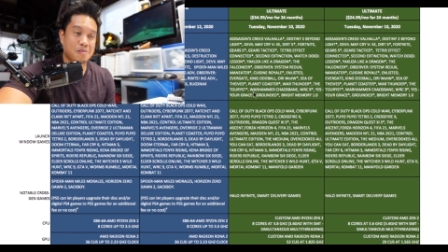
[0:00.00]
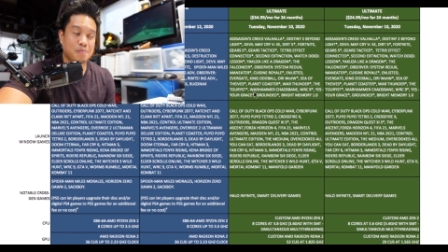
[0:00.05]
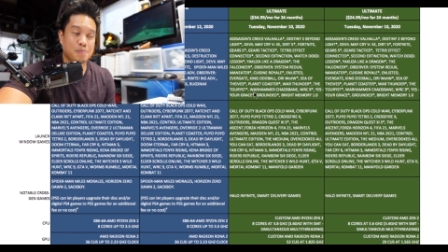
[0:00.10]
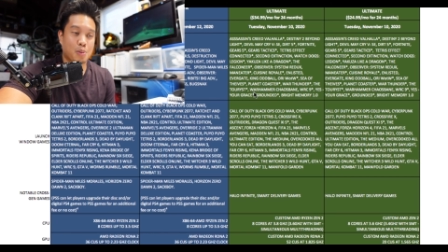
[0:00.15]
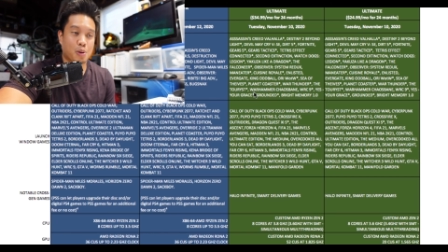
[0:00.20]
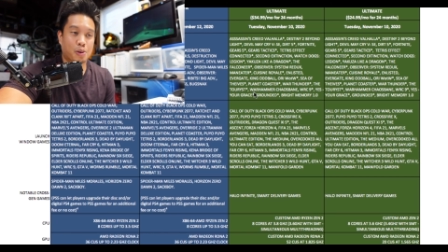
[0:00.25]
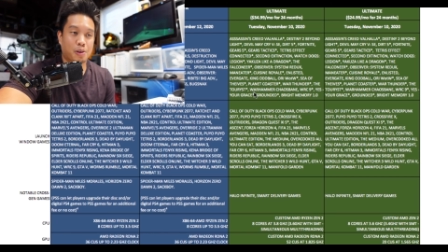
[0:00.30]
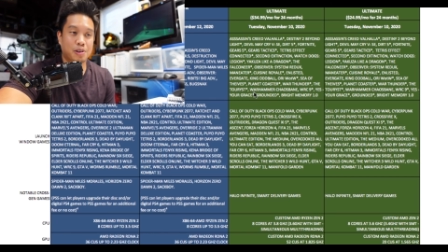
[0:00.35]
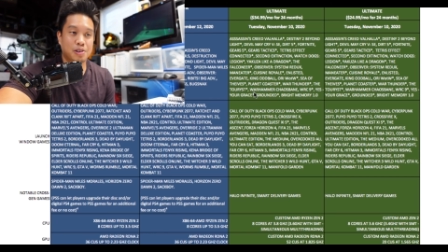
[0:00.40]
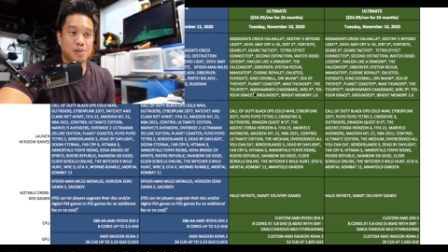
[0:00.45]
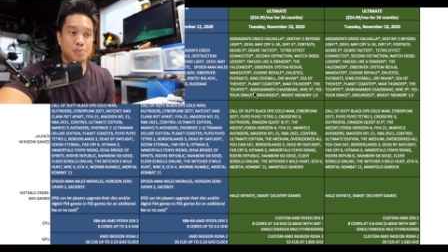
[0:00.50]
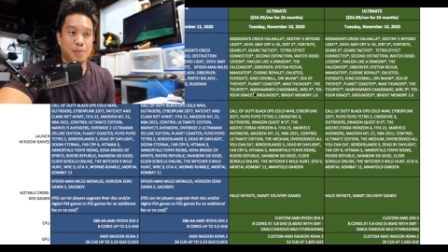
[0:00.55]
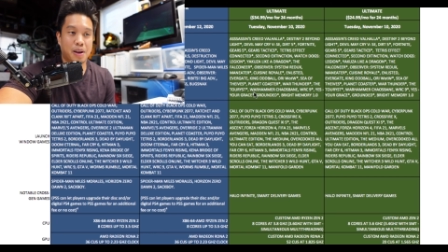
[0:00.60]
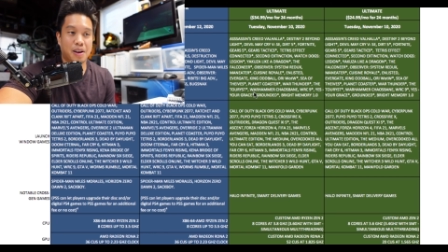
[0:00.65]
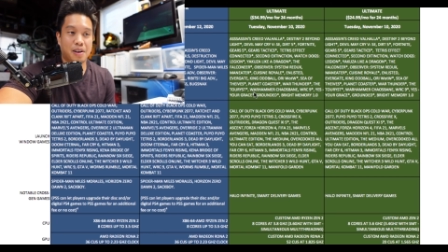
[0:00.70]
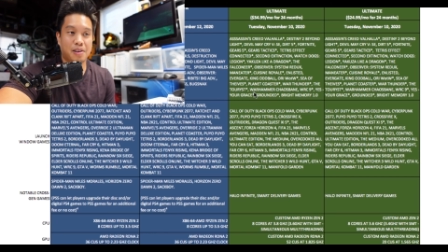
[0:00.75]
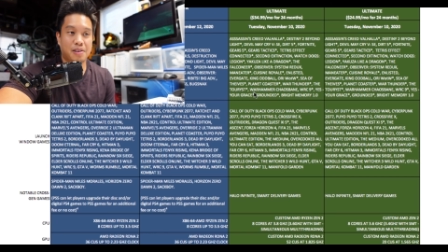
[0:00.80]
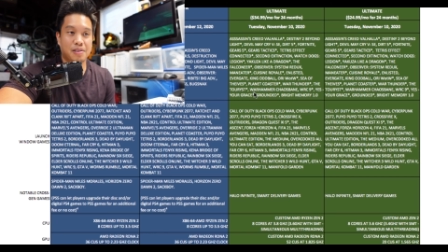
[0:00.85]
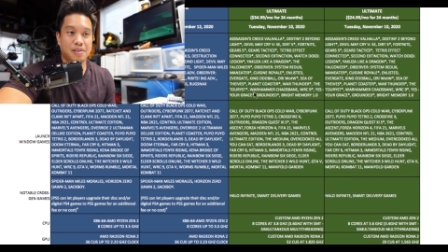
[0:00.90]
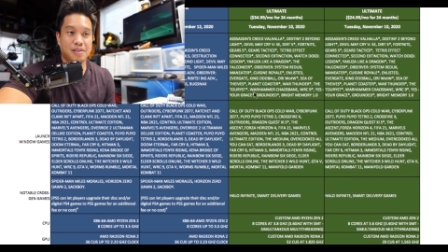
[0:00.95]
more is
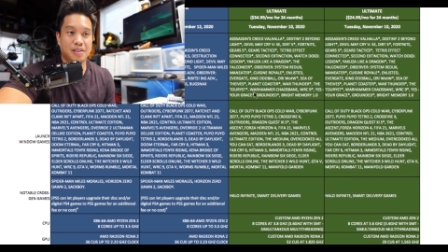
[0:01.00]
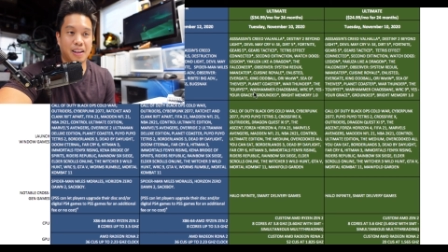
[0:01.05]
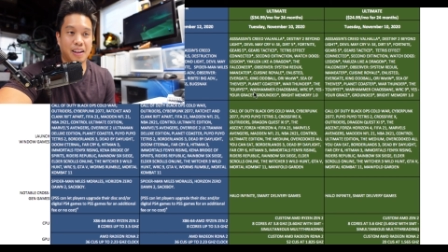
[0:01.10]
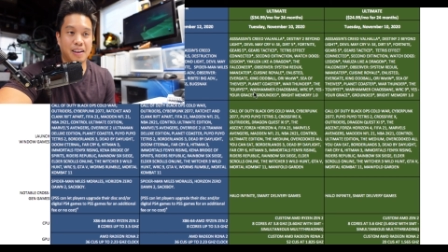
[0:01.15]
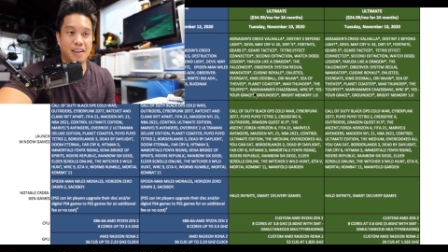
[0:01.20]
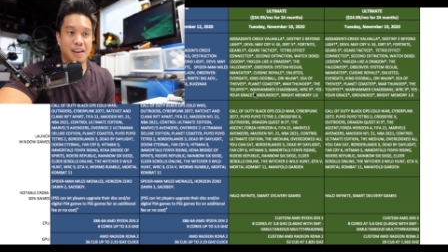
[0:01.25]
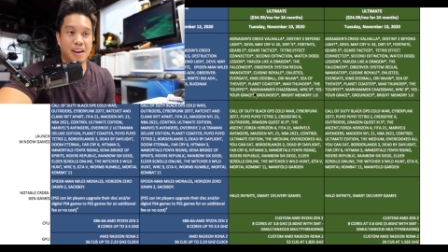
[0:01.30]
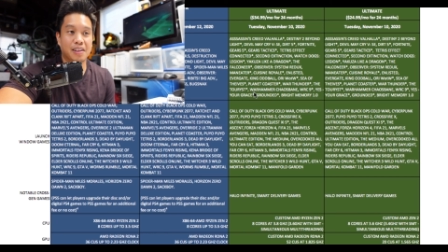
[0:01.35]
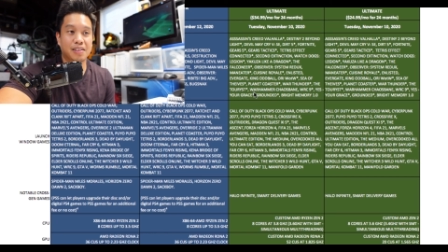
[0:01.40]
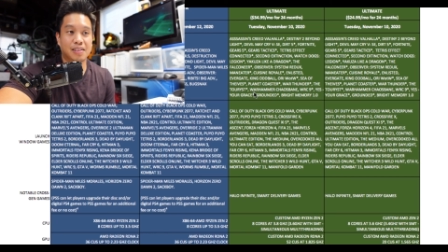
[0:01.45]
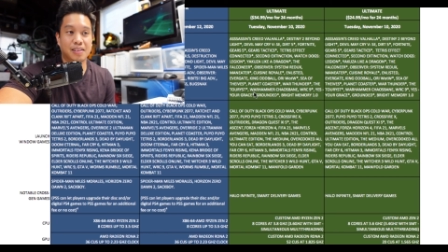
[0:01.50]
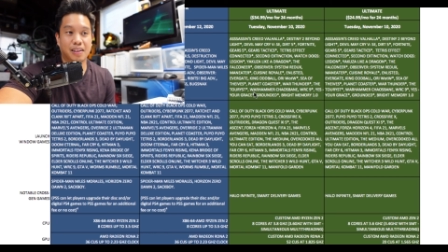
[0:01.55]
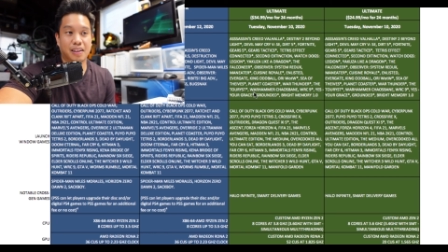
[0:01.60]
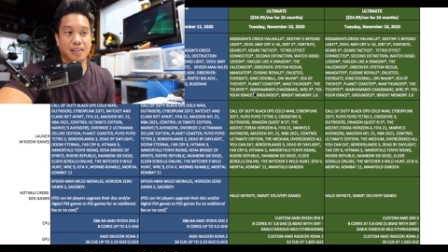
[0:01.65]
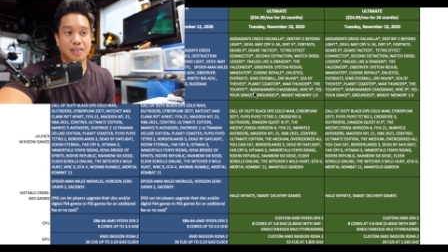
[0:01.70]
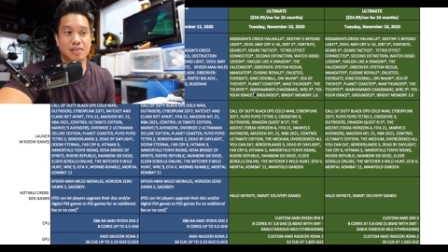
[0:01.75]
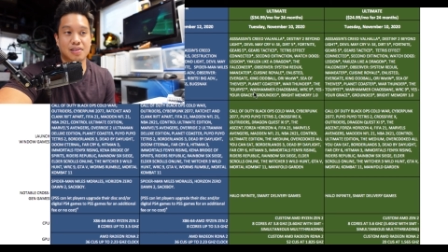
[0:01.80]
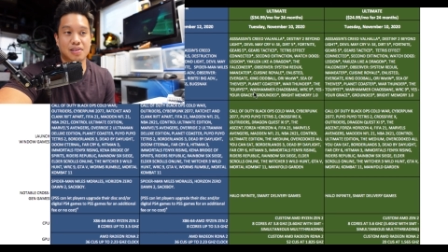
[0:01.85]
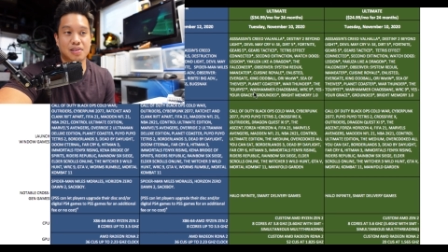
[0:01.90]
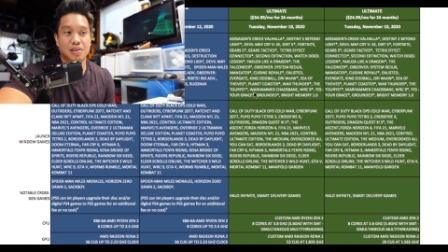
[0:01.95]
better than nothing.